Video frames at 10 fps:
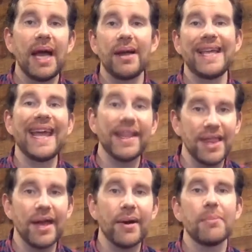get
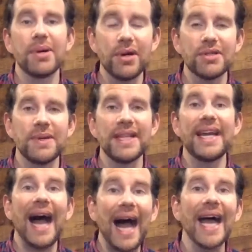there. But ultimately,
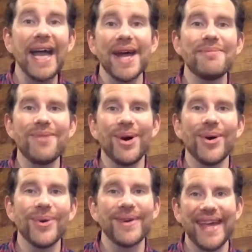I am
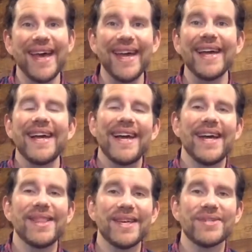okay
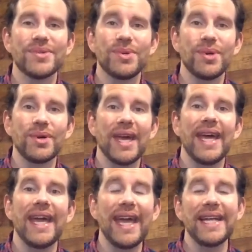and things are doing
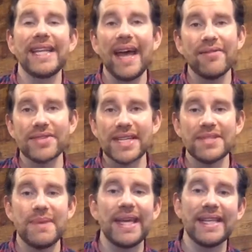okay. And ever since
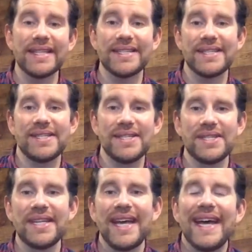making this
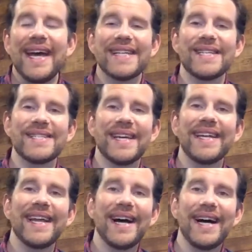decision, as I
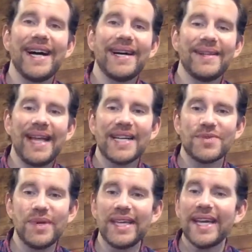said last
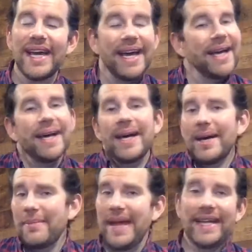week,
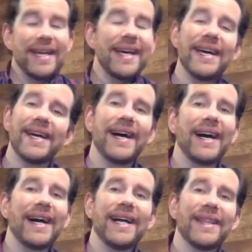man,
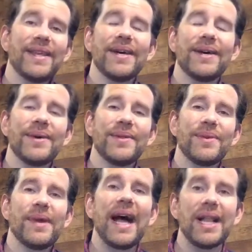the
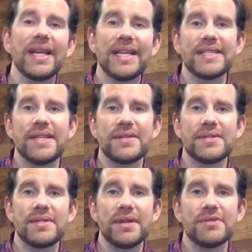reality is
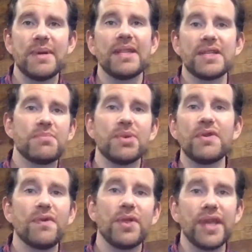there's been this
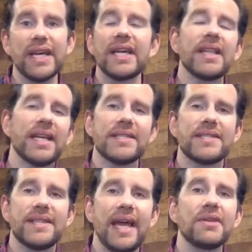beautiful thing
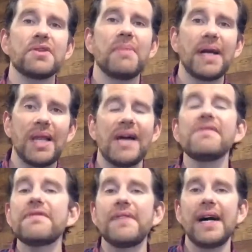that's entered my
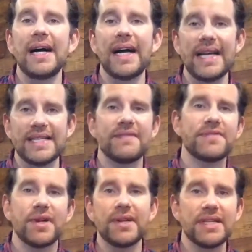life as I've
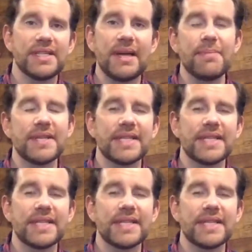started to step this